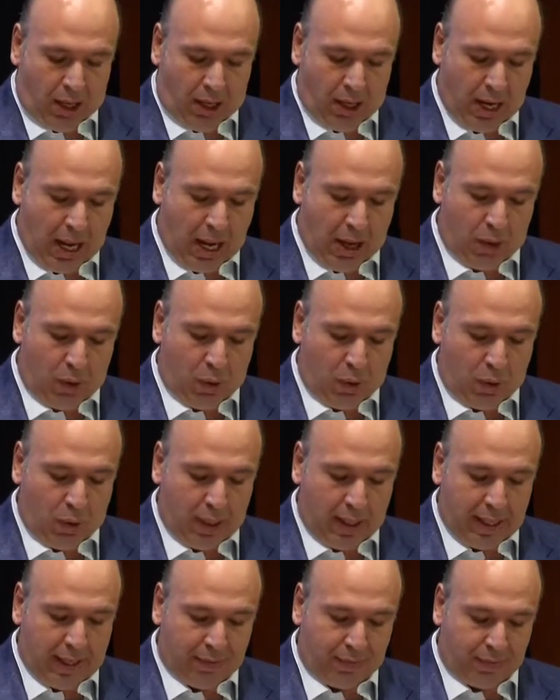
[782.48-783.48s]

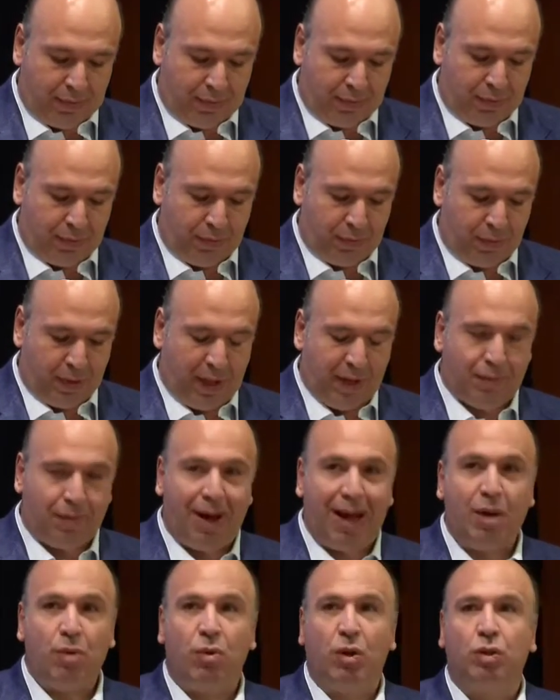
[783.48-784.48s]
Now, if
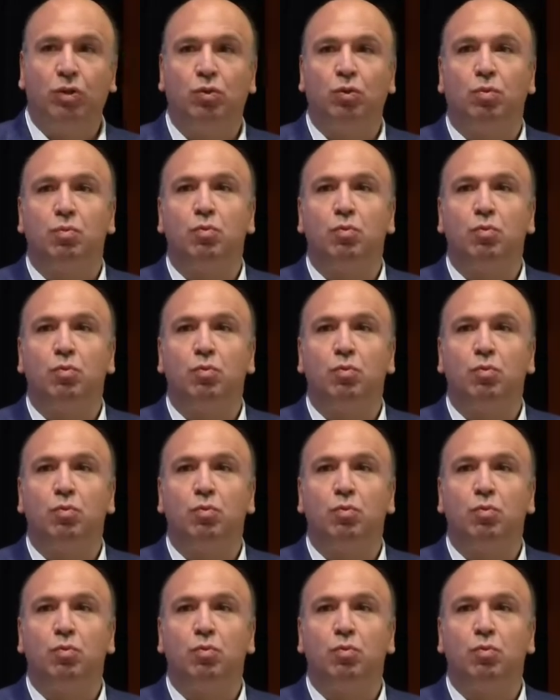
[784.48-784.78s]
I want